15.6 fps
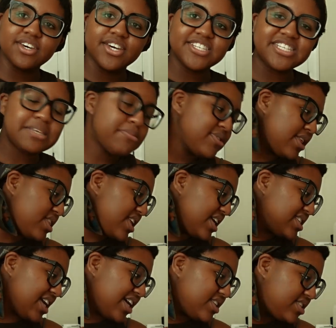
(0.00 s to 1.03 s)
Some of the
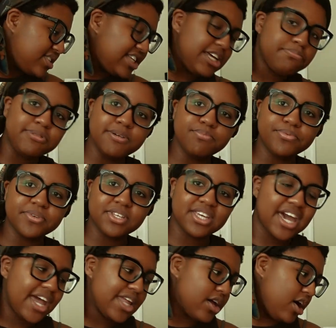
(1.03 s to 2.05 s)
things I see people
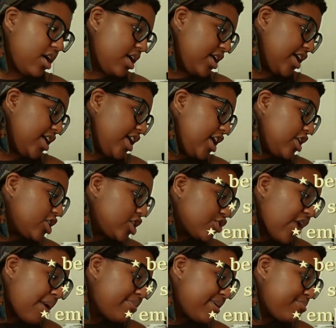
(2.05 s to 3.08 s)
get are
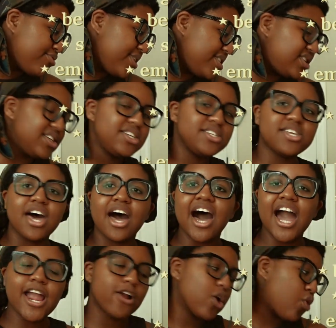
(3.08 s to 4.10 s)
grommet presses,
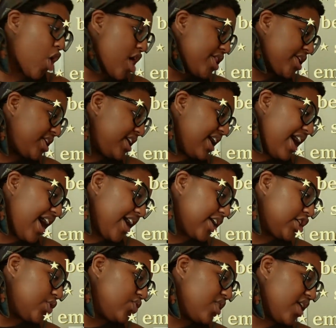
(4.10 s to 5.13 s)
higher quality hot
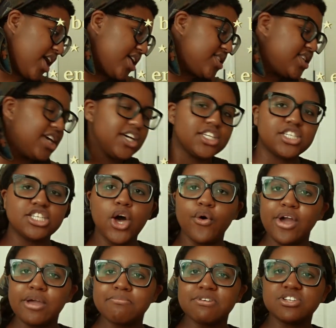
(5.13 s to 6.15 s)
glue guns,
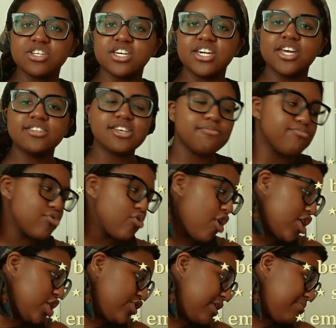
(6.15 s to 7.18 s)
sewing machines,
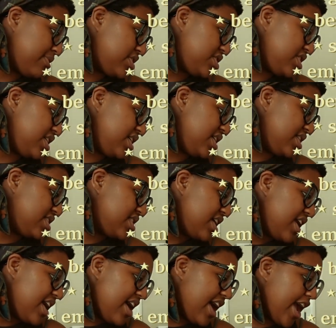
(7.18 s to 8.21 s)
embroidery machines,
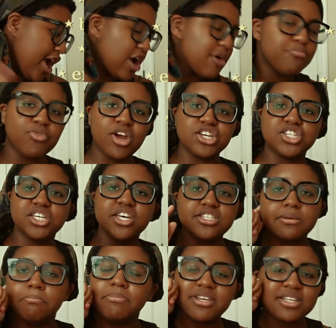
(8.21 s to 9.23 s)

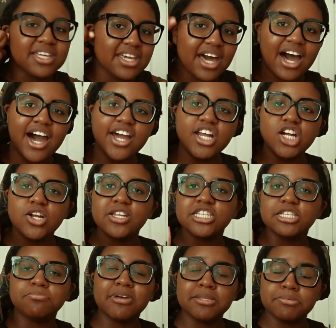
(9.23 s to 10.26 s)
airbrushes, mini
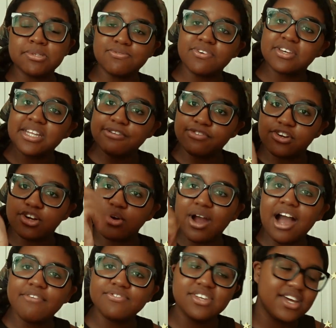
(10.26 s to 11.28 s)
irons made specifically for
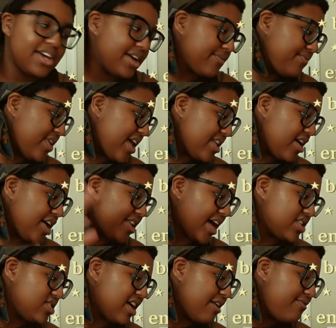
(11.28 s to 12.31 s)
crafting, and all
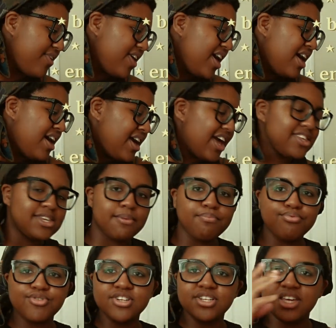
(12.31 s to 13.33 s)
that stuff. It's a
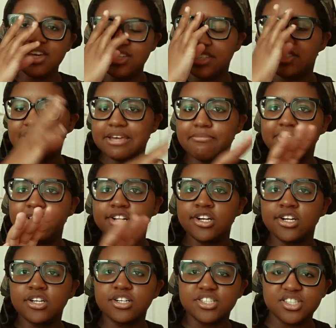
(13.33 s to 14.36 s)
pretty
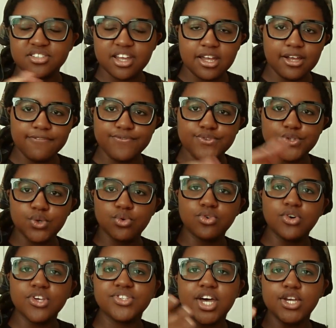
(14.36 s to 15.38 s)
similar set of
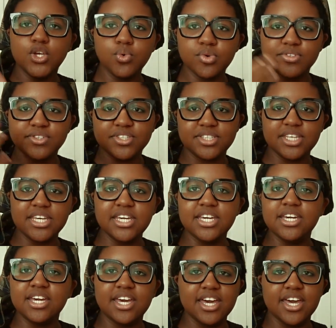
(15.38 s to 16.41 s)
tools that you would
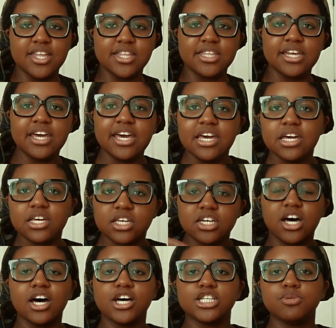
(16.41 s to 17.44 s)
see in
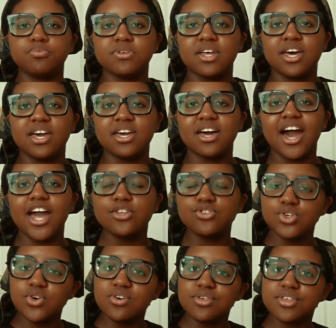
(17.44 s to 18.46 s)
cosplay. I
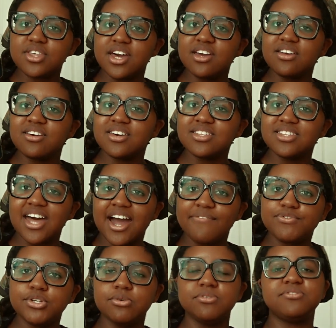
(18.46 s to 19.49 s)
do think
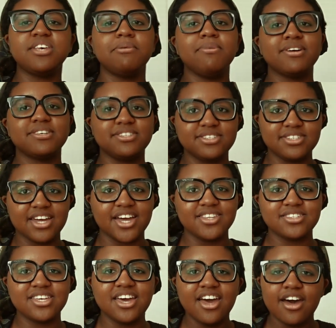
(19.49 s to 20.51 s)
that to some
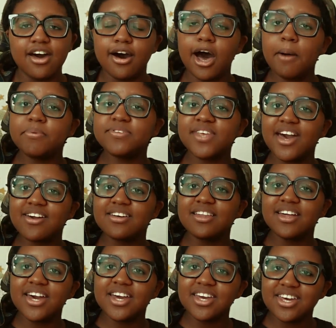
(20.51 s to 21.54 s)
extent,
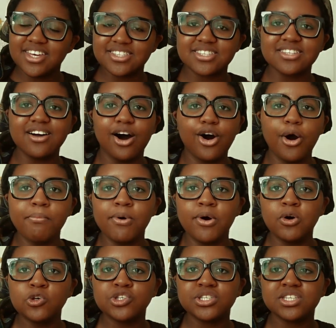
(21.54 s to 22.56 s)
upcycling is
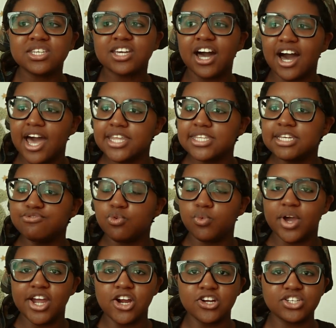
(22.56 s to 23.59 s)
almost kind of
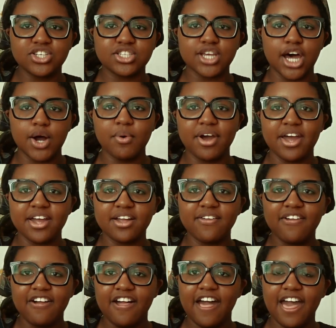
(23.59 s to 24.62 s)
where sewing
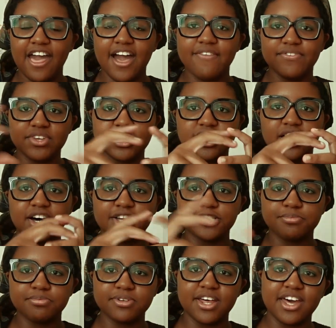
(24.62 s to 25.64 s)
and
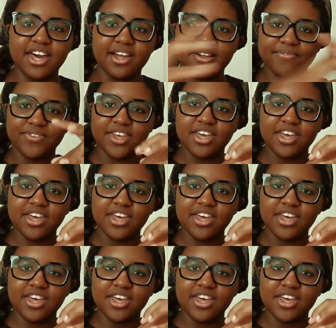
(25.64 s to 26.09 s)
cosplay